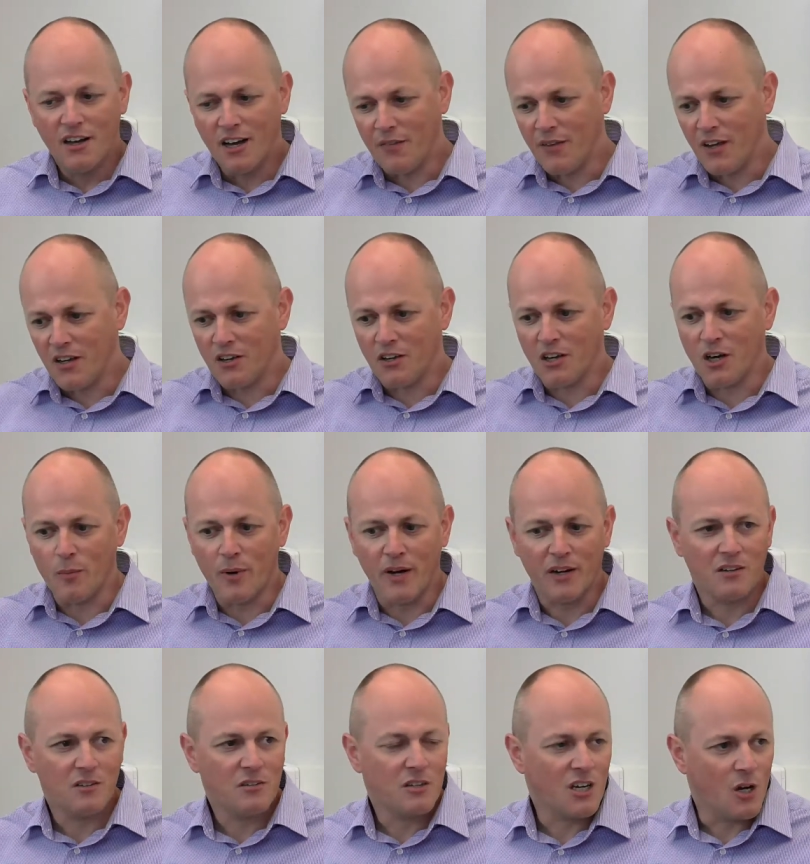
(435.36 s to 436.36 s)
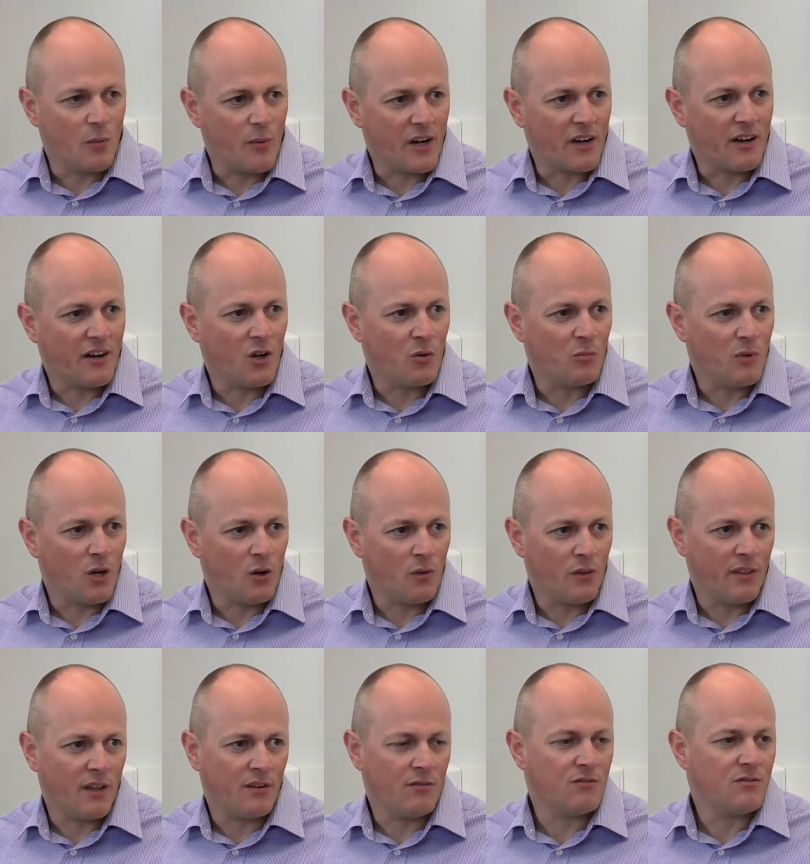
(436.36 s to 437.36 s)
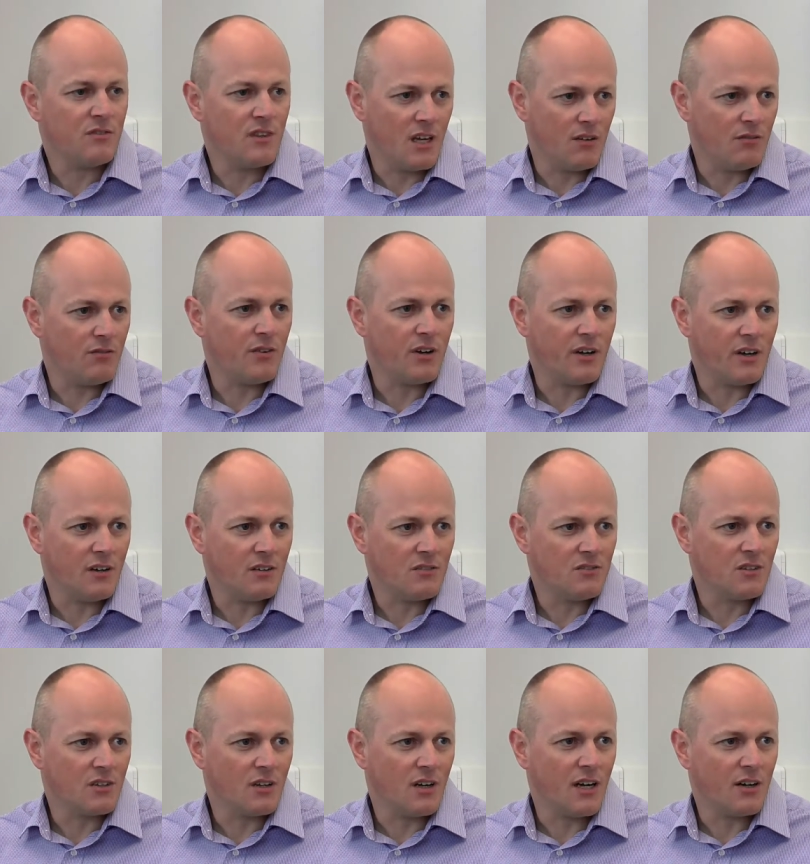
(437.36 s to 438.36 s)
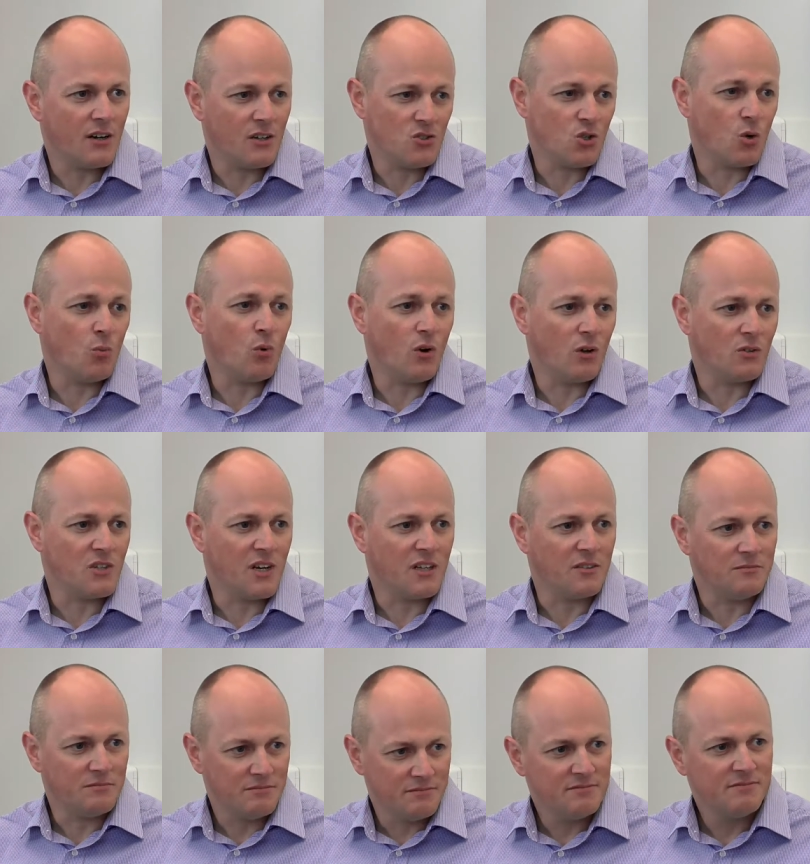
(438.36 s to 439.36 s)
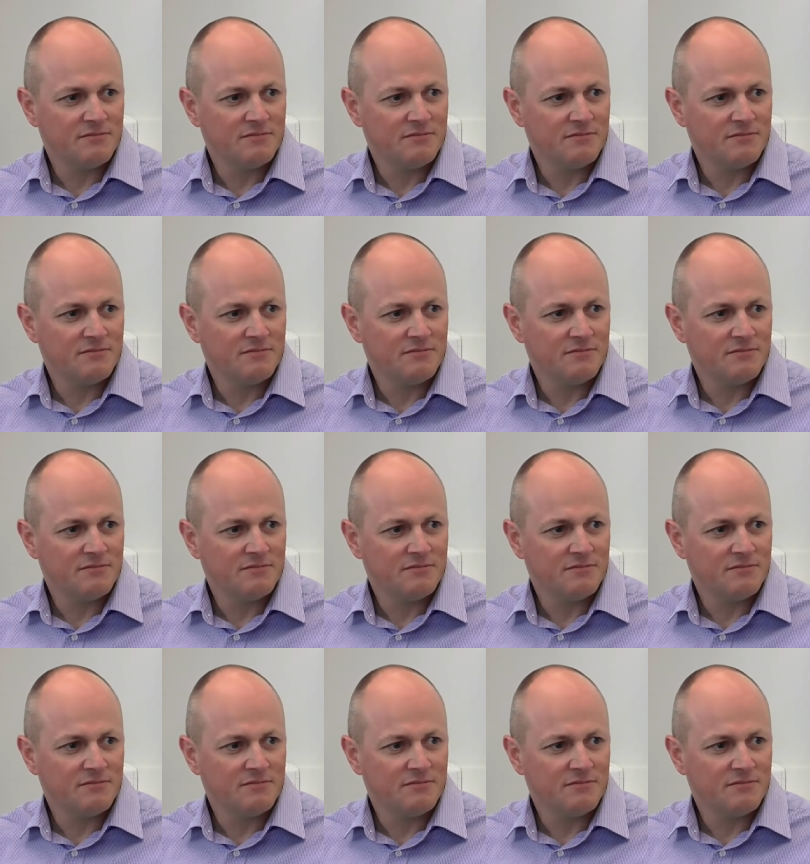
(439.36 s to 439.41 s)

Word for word: and they can go back go back home knowing that they've they've uh, had a job well done.